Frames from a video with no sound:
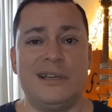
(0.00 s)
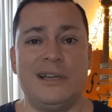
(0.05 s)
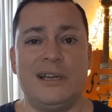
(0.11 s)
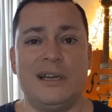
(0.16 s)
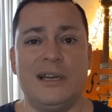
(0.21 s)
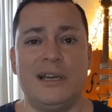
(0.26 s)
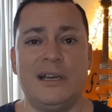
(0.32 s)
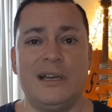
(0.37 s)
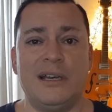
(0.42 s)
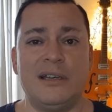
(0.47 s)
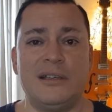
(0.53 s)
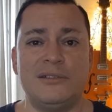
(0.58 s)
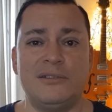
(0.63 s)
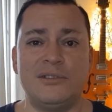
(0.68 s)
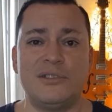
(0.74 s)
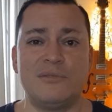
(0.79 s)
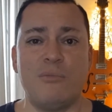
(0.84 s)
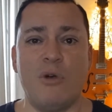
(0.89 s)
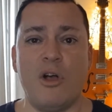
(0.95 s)
a
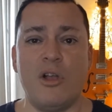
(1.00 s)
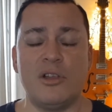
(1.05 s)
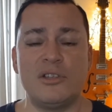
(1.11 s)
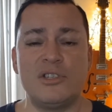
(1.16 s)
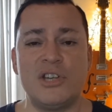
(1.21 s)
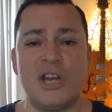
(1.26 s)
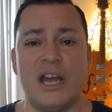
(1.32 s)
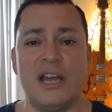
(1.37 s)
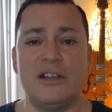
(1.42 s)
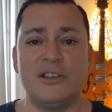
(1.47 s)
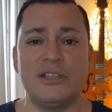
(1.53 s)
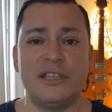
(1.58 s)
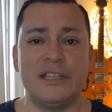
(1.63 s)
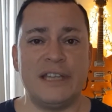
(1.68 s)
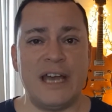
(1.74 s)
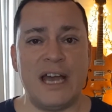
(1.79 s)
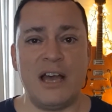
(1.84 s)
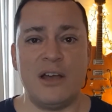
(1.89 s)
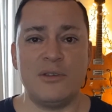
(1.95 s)
small child in
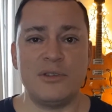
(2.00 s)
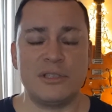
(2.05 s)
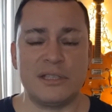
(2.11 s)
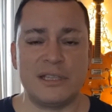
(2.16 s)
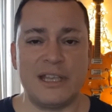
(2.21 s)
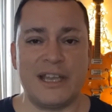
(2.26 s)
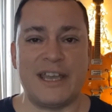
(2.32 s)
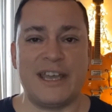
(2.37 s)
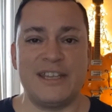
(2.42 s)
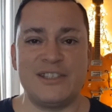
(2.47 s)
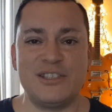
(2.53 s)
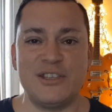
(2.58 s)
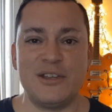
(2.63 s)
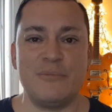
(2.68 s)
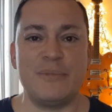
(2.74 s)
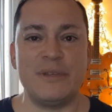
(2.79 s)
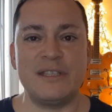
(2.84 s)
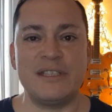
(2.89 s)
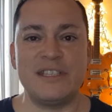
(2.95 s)
the house that gets
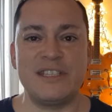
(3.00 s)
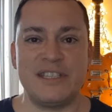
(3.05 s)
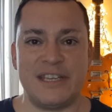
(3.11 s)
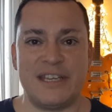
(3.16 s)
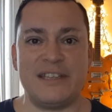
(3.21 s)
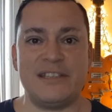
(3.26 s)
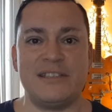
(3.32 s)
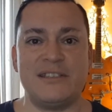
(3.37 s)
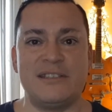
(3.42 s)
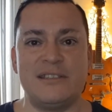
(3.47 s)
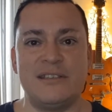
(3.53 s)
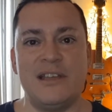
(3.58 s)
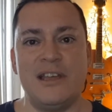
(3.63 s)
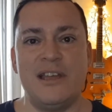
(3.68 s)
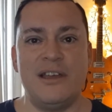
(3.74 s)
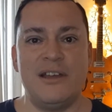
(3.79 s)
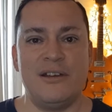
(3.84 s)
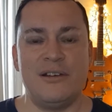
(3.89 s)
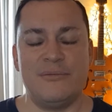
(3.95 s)
up at 6
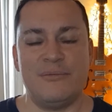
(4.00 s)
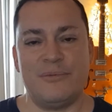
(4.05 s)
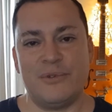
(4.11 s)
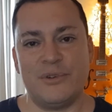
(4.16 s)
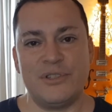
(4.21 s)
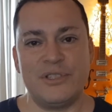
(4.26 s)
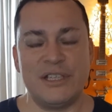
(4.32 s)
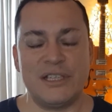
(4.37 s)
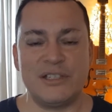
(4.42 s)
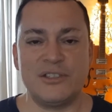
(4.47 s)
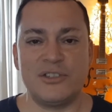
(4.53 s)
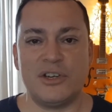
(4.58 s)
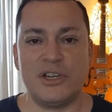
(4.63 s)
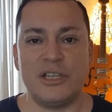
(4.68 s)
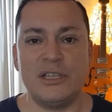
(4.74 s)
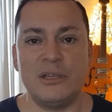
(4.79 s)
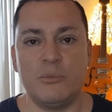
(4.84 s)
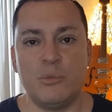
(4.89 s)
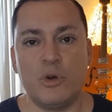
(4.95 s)
or
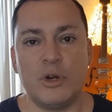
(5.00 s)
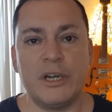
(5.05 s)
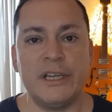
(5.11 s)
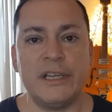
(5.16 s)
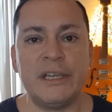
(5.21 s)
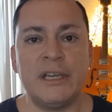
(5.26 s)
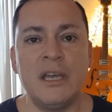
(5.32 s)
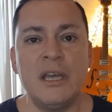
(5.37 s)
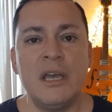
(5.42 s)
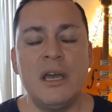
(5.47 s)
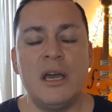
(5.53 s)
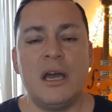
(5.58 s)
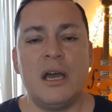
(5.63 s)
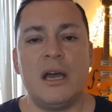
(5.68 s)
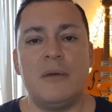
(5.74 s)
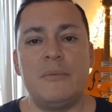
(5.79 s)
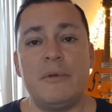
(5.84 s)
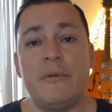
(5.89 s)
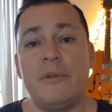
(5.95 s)
6:30 in the morning.
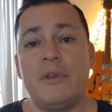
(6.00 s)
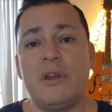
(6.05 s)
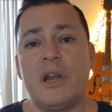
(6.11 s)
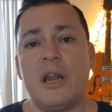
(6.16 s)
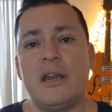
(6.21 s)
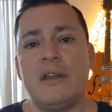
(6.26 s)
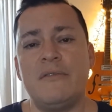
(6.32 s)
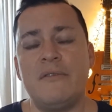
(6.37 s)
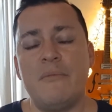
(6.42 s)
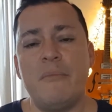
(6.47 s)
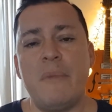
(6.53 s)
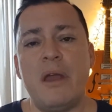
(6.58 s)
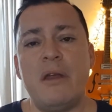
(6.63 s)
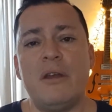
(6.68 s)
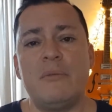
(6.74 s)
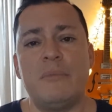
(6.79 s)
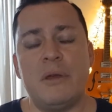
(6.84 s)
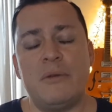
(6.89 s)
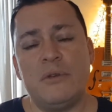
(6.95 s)
Maybe you're not even
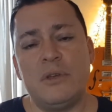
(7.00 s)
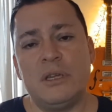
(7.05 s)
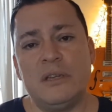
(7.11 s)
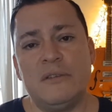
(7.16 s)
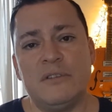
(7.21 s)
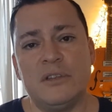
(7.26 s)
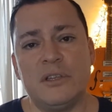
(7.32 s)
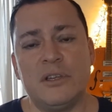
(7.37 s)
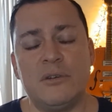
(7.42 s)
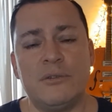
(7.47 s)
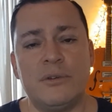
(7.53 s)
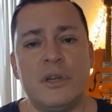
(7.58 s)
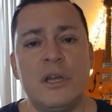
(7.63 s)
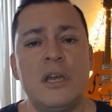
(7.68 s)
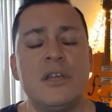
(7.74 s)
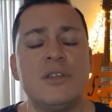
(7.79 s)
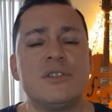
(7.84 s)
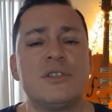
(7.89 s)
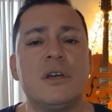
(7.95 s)
married. Maybe you live alone.
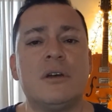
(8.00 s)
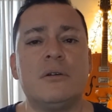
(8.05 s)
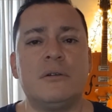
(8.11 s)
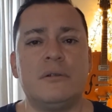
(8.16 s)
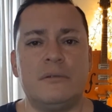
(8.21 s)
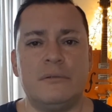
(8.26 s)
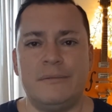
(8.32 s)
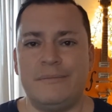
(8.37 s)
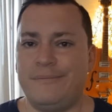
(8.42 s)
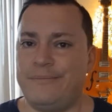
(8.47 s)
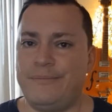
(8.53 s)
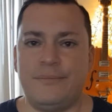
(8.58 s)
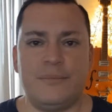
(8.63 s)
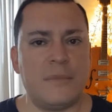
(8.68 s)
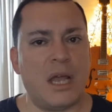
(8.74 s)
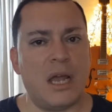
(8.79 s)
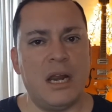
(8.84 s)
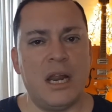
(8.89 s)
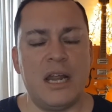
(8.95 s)
So
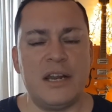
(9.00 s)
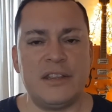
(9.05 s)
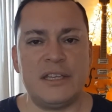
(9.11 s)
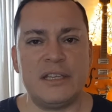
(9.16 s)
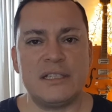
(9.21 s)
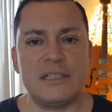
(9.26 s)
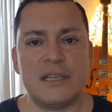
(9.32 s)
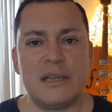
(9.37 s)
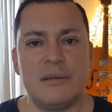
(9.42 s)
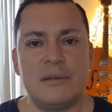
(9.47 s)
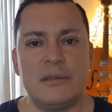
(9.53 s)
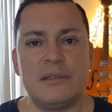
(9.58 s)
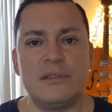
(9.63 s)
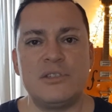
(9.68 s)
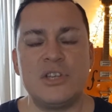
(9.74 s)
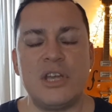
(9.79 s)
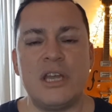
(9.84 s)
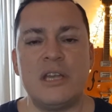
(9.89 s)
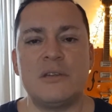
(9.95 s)
a lot of things can
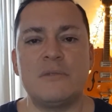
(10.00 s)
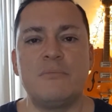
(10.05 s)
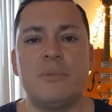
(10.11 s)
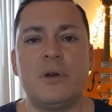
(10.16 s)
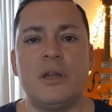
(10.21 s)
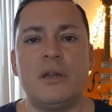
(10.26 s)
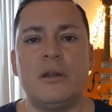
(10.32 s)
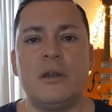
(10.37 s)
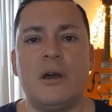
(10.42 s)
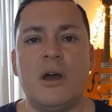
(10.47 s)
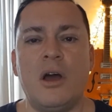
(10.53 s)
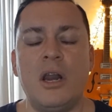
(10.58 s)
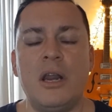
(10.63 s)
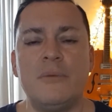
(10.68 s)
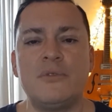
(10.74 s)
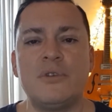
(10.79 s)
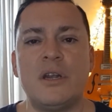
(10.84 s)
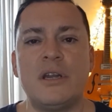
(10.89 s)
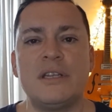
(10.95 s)
change. But all
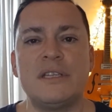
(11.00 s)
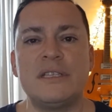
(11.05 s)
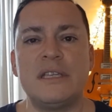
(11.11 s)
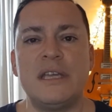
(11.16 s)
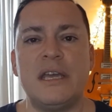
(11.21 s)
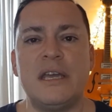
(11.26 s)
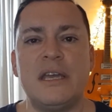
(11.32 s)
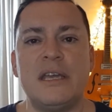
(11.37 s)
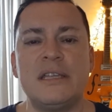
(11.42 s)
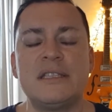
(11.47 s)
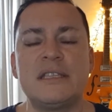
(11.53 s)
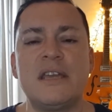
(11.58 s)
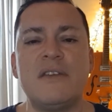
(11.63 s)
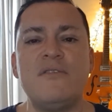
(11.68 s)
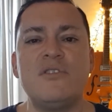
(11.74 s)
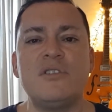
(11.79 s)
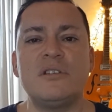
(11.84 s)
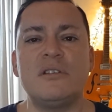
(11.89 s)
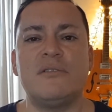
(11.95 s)
I'm trying to say is
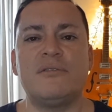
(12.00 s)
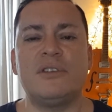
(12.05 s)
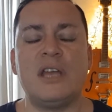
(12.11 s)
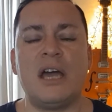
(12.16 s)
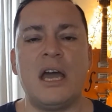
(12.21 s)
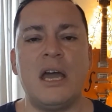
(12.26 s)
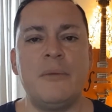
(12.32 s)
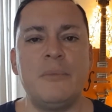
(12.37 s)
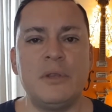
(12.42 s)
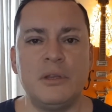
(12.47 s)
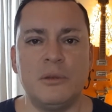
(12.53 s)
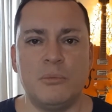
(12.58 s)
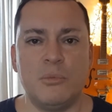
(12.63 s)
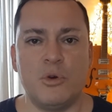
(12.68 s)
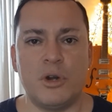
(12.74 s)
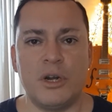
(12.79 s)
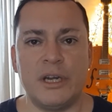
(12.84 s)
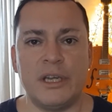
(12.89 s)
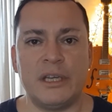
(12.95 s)
give yourself time in the
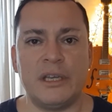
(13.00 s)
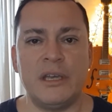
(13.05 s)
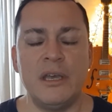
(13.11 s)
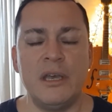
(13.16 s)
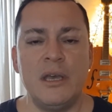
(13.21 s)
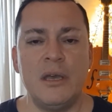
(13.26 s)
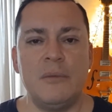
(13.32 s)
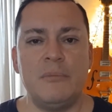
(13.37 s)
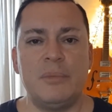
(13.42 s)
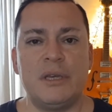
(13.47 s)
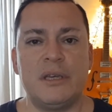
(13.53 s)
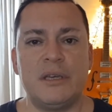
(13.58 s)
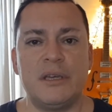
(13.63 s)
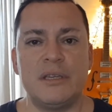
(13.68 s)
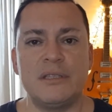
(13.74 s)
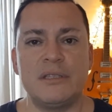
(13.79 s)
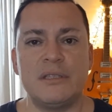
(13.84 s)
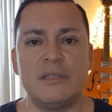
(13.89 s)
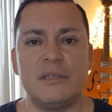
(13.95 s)
morning,
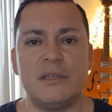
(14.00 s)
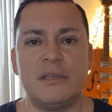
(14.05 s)
because